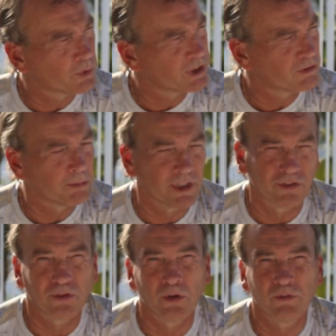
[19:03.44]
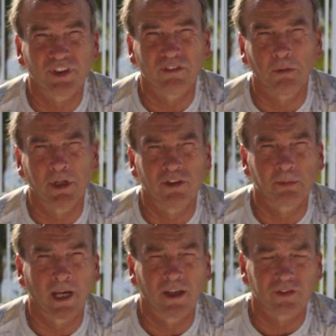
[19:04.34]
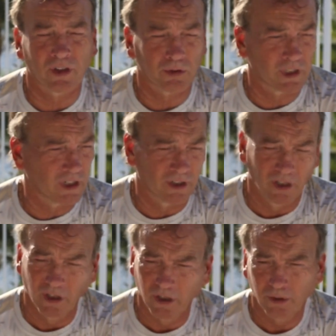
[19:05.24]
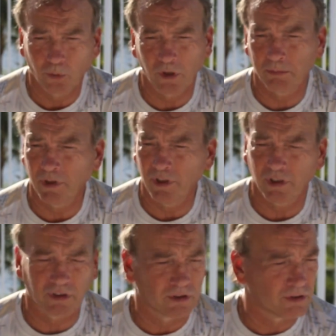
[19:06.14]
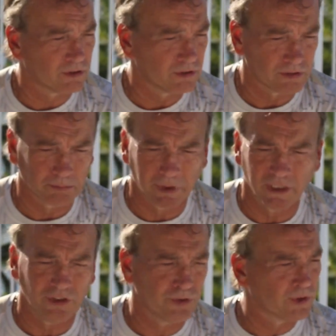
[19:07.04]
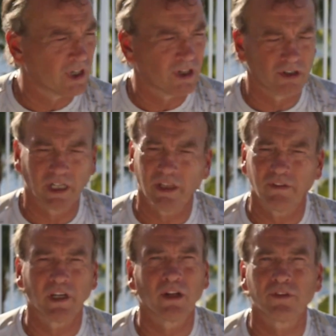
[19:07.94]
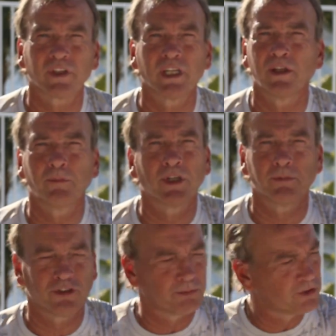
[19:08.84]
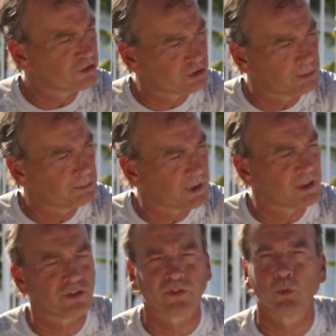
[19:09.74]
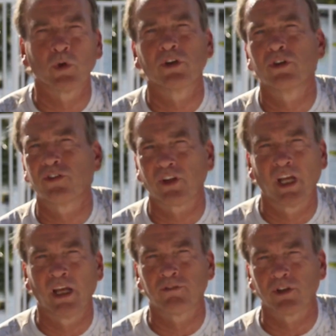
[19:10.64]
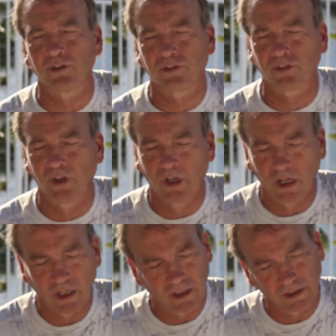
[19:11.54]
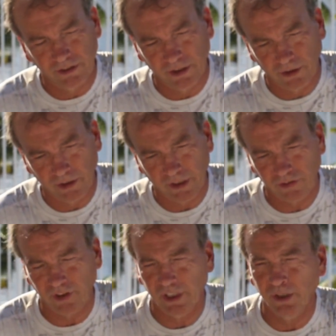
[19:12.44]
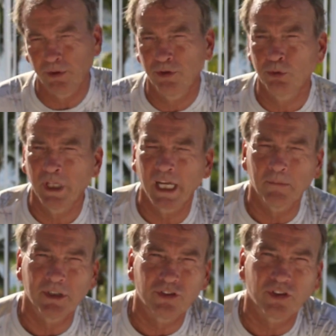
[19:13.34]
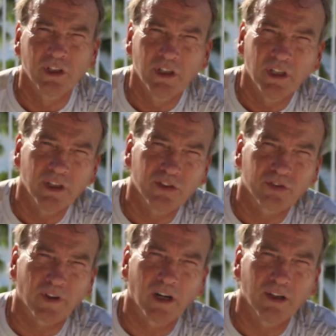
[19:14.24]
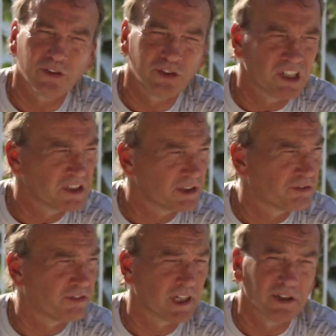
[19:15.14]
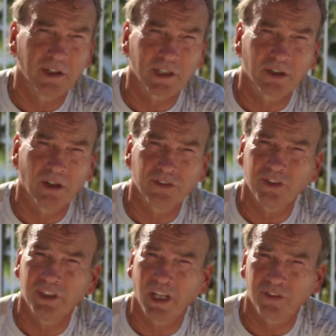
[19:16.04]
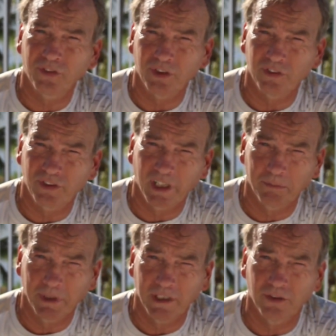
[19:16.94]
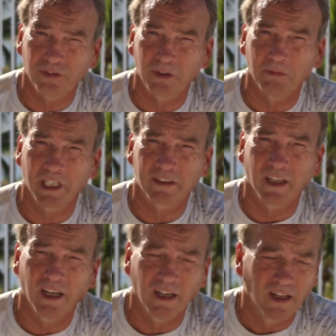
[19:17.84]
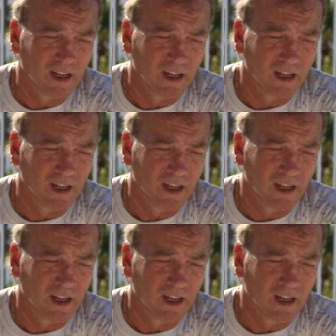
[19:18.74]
what everybody's doing with everybody's past. I don't care what political bent you are or anything. I don't think anybody should be punished for words ever, unless they did do damage as far as yelling fire and causing deaths in a stampede or something like that.